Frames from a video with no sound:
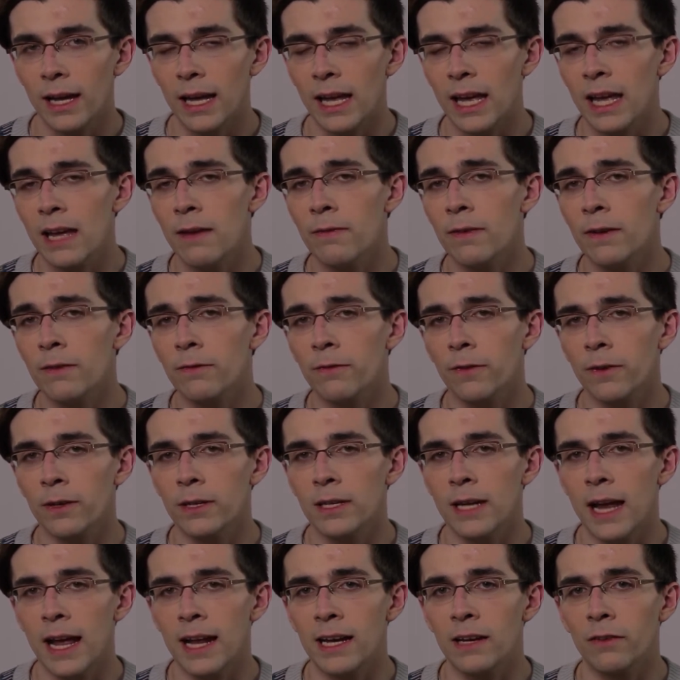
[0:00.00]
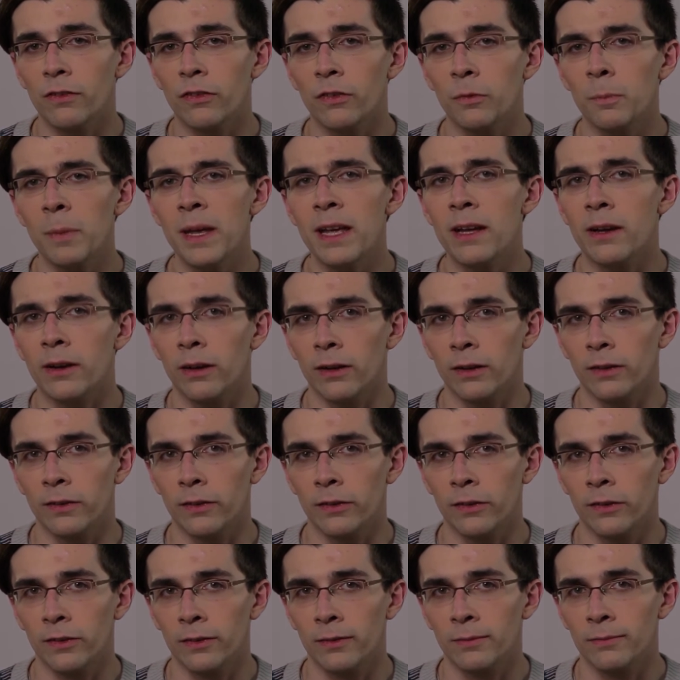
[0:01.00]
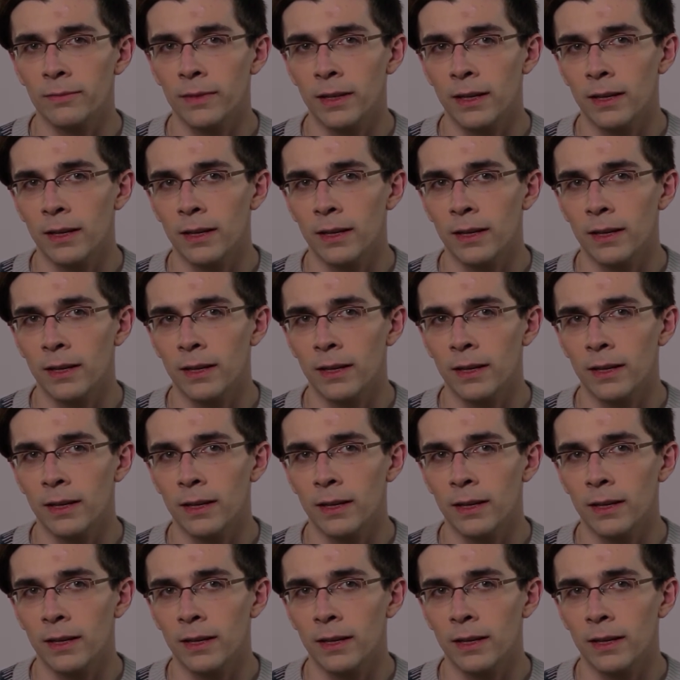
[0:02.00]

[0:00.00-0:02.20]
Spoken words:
even for native speakers.